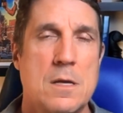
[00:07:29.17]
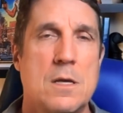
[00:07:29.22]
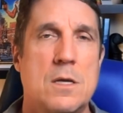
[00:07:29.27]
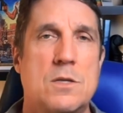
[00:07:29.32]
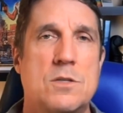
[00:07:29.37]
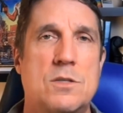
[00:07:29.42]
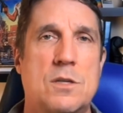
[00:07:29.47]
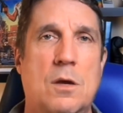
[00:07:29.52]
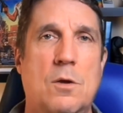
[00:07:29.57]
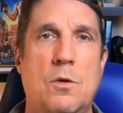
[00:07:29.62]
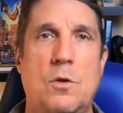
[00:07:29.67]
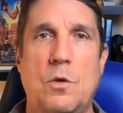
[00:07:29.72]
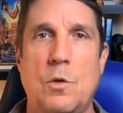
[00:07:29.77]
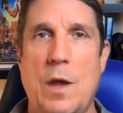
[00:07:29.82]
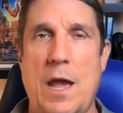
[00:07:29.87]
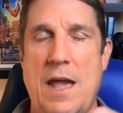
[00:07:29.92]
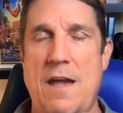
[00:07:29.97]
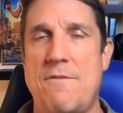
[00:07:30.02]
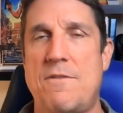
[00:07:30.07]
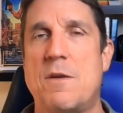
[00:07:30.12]
So you
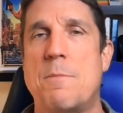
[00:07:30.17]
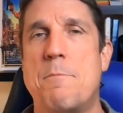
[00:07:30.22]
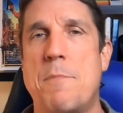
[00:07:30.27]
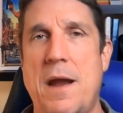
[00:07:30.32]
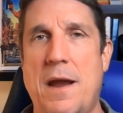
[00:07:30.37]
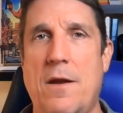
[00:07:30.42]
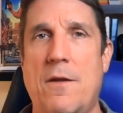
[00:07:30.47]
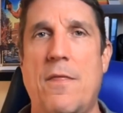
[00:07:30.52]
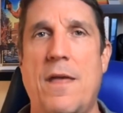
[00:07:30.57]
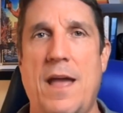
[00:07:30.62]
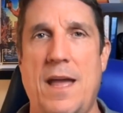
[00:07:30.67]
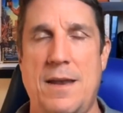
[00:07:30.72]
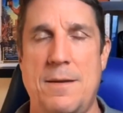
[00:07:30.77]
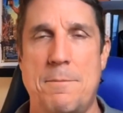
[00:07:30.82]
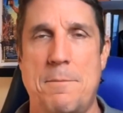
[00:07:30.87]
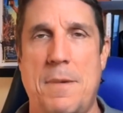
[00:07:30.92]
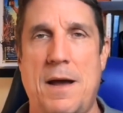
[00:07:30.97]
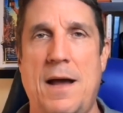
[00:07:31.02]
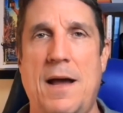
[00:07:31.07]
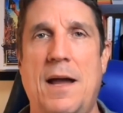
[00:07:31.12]
have to bear that in
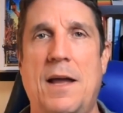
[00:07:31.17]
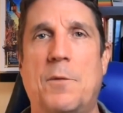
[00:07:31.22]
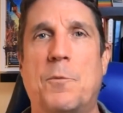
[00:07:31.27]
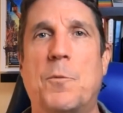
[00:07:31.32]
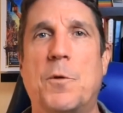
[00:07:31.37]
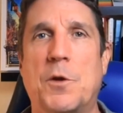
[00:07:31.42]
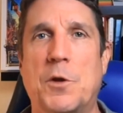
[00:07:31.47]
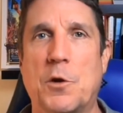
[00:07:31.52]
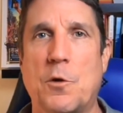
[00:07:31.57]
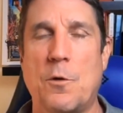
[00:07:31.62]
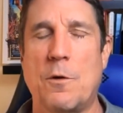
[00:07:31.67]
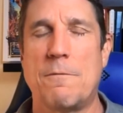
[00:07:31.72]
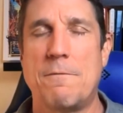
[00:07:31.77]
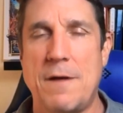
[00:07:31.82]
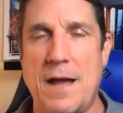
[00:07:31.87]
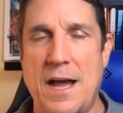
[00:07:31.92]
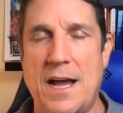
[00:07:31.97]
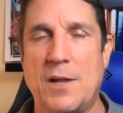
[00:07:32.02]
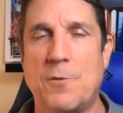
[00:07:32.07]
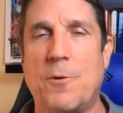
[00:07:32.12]
mind when you're
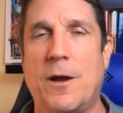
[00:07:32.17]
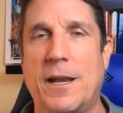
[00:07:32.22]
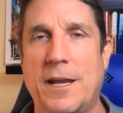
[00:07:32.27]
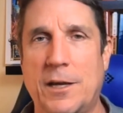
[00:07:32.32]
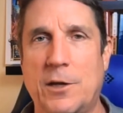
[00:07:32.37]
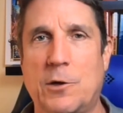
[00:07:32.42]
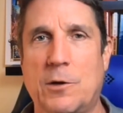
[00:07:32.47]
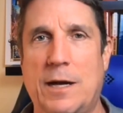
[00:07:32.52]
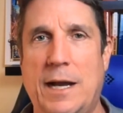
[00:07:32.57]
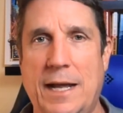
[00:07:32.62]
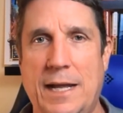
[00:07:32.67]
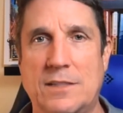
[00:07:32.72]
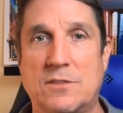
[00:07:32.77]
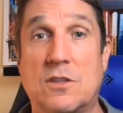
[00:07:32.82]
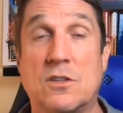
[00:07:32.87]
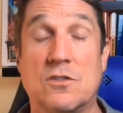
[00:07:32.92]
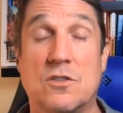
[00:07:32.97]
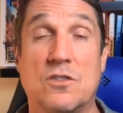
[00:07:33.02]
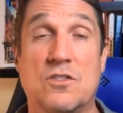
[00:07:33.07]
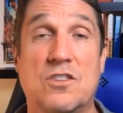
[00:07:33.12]
evaluating your ads,
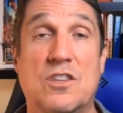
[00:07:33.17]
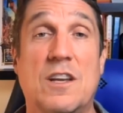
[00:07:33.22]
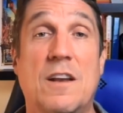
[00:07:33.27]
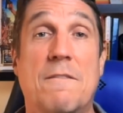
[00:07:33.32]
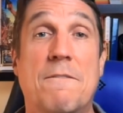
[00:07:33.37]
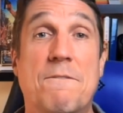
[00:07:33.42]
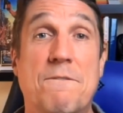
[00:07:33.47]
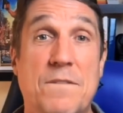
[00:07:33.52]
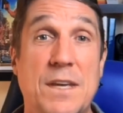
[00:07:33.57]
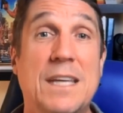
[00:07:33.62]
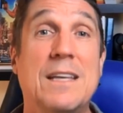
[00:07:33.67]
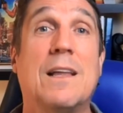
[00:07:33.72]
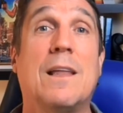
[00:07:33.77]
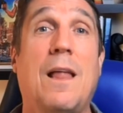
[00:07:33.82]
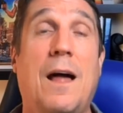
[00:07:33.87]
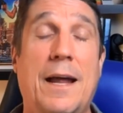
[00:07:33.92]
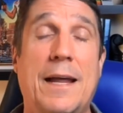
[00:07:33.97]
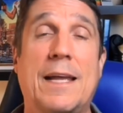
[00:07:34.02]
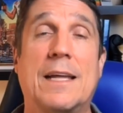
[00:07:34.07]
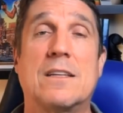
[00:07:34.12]
because it's going to feel
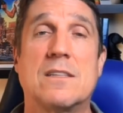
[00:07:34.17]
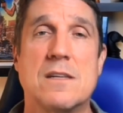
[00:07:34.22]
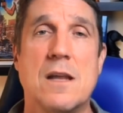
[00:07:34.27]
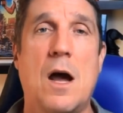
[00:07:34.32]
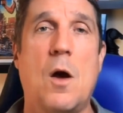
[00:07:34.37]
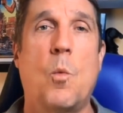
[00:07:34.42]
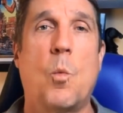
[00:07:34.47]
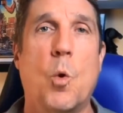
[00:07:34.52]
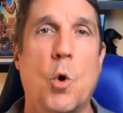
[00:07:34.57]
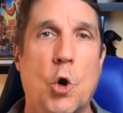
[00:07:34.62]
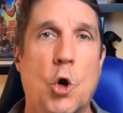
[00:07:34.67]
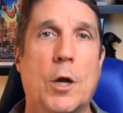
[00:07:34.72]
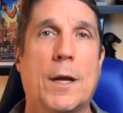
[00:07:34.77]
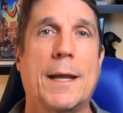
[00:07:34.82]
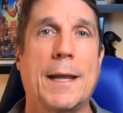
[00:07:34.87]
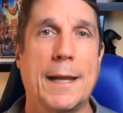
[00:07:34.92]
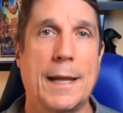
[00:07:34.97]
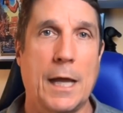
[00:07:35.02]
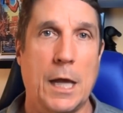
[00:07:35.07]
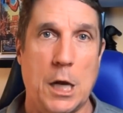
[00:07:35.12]
like it's not
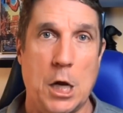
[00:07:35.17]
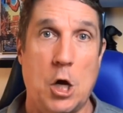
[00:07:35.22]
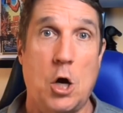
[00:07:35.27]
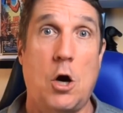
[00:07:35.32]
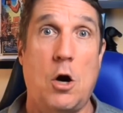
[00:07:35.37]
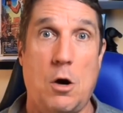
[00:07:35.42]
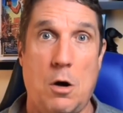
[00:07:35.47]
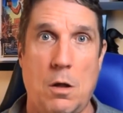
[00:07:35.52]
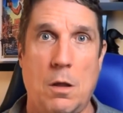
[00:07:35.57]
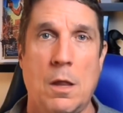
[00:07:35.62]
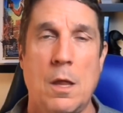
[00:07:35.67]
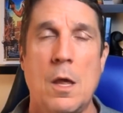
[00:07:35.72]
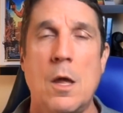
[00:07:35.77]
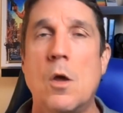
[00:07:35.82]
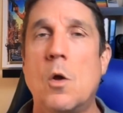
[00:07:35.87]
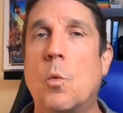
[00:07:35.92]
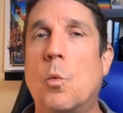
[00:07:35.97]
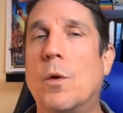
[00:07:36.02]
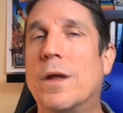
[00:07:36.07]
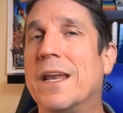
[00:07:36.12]
working at all
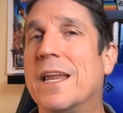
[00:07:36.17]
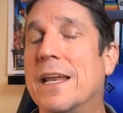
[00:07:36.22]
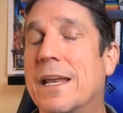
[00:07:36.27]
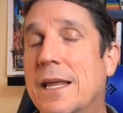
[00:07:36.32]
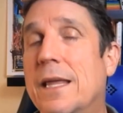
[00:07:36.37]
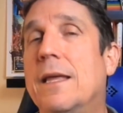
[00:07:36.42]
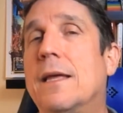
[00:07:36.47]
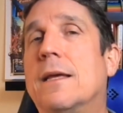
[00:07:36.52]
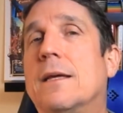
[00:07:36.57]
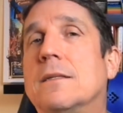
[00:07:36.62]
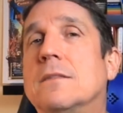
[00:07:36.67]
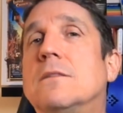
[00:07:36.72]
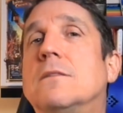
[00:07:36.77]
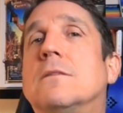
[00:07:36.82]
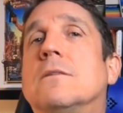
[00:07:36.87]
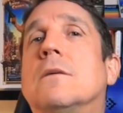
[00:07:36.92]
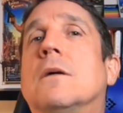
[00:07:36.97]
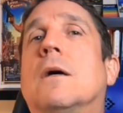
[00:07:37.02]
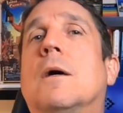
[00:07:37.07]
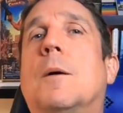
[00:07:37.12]
when it is,
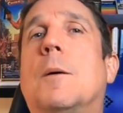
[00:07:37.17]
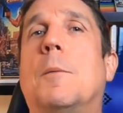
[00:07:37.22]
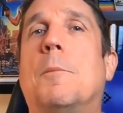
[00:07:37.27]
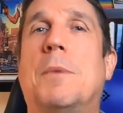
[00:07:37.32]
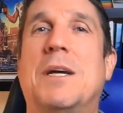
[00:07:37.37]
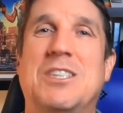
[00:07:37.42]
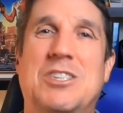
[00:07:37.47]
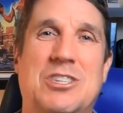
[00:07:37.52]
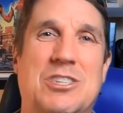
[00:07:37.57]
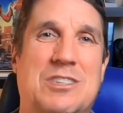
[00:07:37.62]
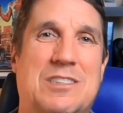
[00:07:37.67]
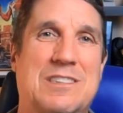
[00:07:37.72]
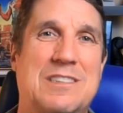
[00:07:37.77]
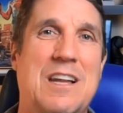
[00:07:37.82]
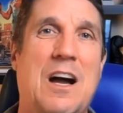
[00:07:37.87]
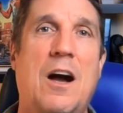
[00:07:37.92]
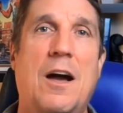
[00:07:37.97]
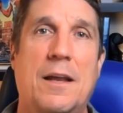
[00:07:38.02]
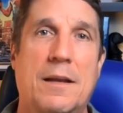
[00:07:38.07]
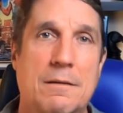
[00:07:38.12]
but just
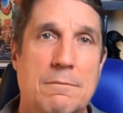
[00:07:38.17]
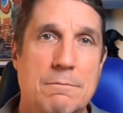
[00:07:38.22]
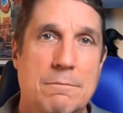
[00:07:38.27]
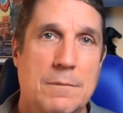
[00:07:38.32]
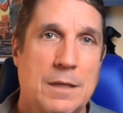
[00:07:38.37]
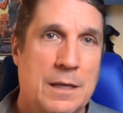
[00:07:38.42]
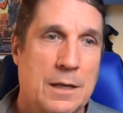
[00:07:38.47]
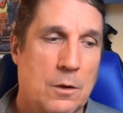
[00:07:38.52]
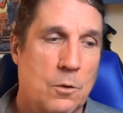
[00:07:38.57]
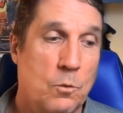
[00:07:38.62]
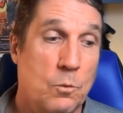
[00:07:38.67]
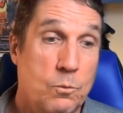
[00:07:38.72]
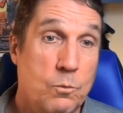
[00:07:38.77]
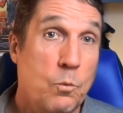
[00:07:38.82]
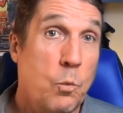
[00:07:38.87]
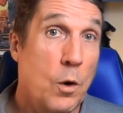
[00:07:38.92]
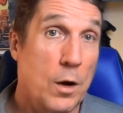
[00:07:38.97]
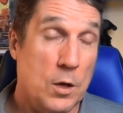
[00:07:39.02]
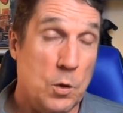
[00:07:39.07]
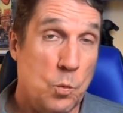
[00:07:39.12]
not,
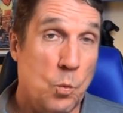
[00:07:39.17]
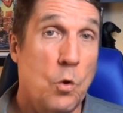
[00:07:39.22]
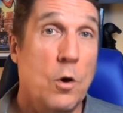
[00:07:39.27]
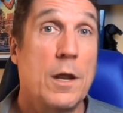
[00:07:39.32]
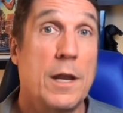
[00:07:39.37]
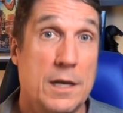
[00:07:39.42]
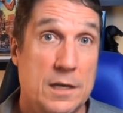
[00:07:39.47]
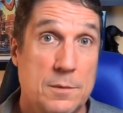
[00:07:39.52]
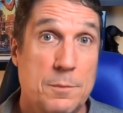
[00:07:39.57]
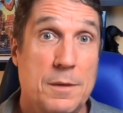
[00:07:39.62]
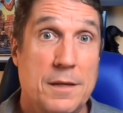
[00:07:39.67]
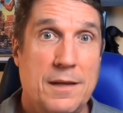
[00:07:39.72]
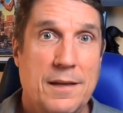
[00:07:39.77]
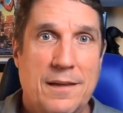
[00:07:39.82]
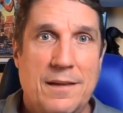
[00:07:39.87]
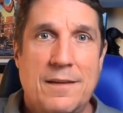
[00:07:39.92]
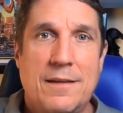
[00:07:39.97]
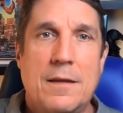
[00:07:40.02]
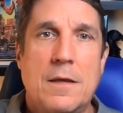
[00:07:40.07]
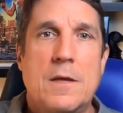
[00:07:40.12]
where you want it to be.